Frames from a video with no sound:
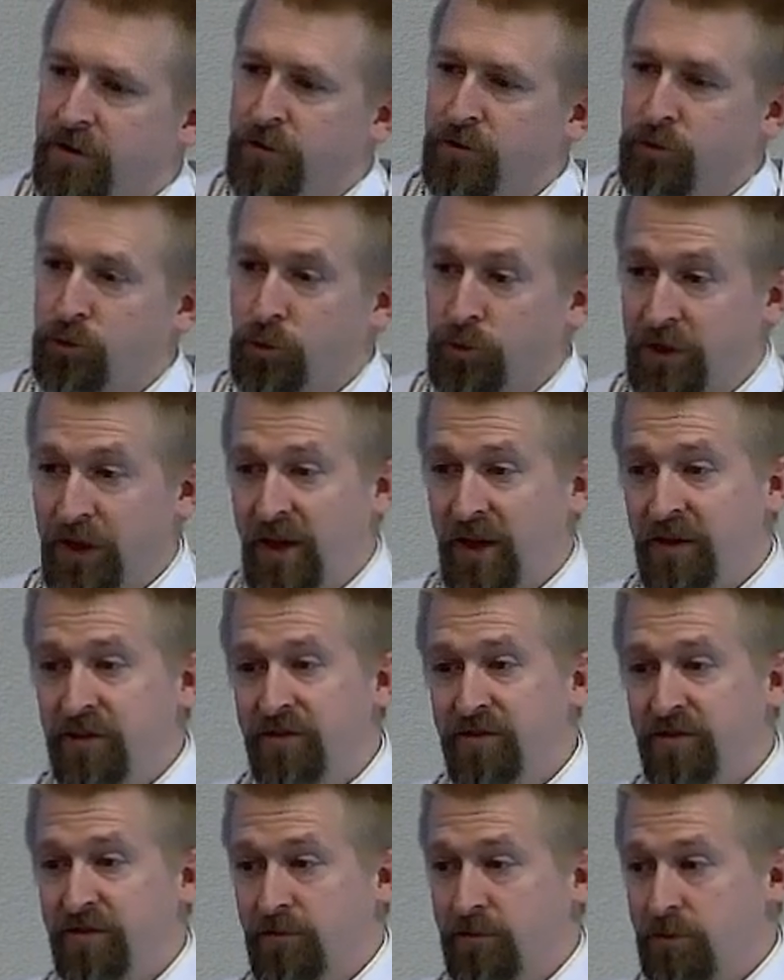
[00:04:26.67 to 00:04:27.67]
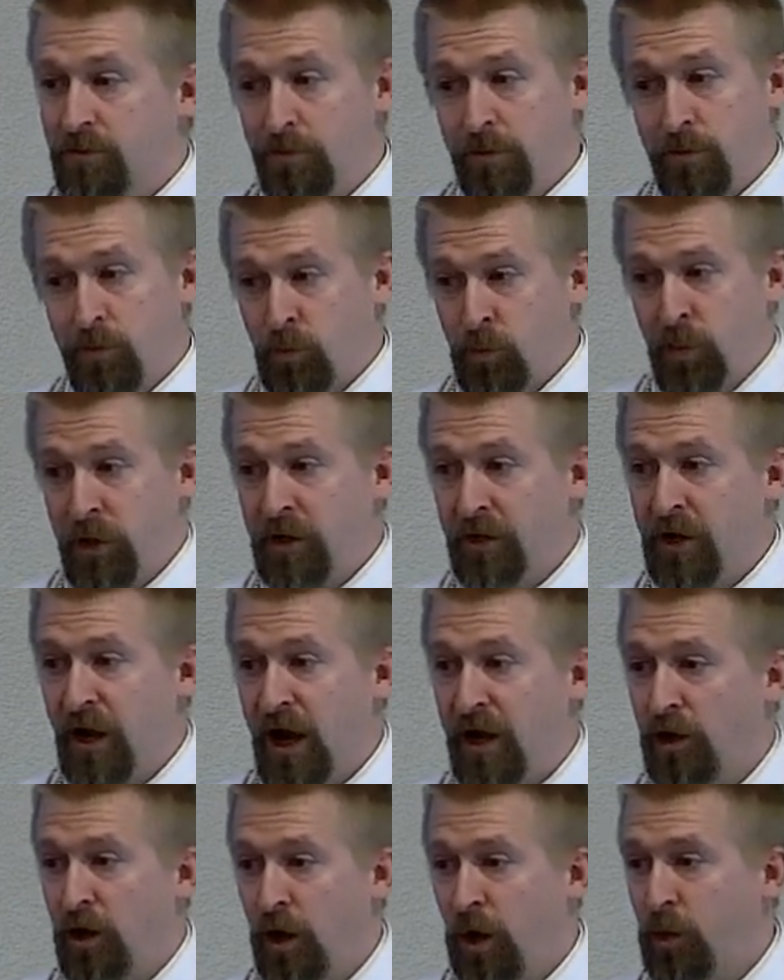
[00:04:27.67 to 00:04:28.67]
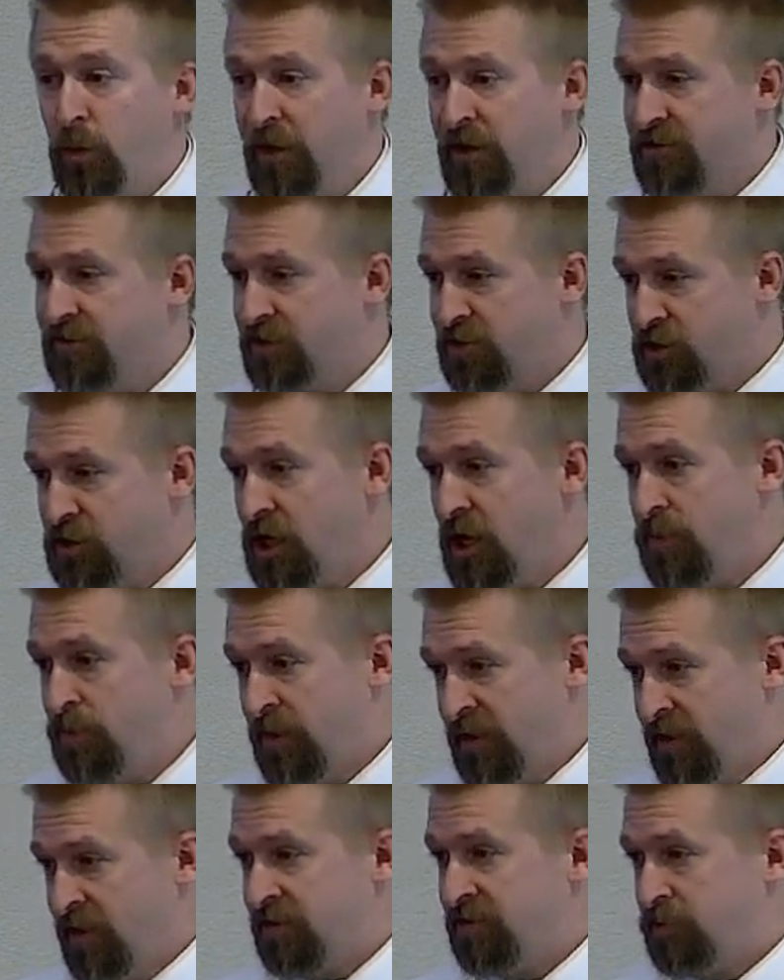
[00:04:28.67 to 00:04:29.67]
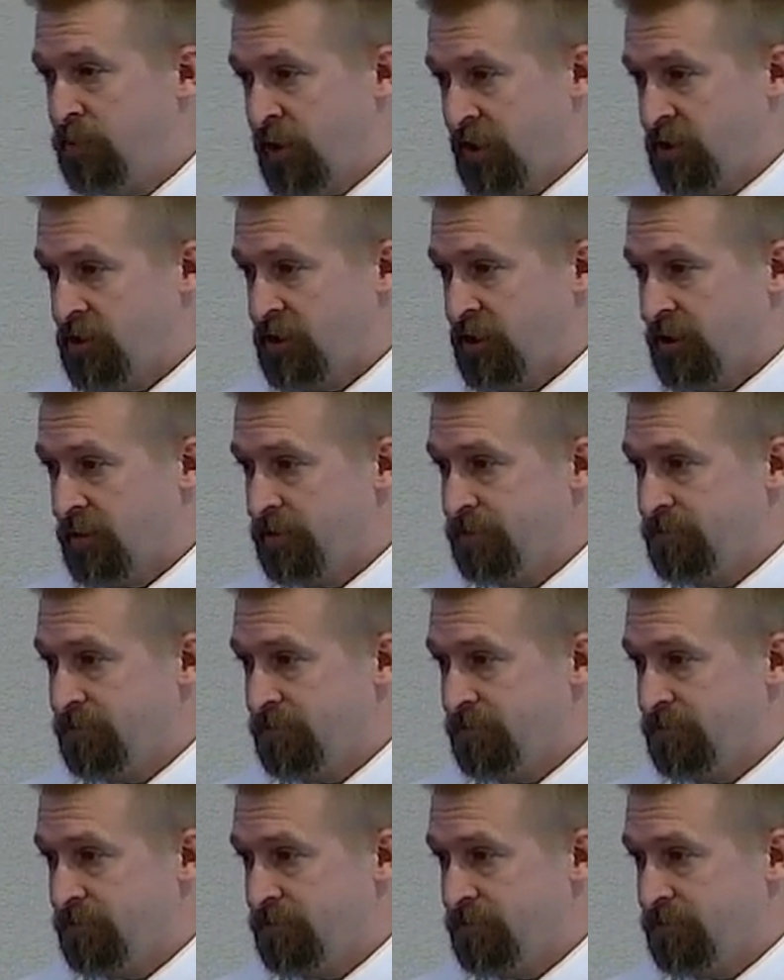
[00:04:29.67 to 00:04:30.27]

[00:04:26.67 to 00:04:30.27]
The truth is, we're not always the sheep in this picture.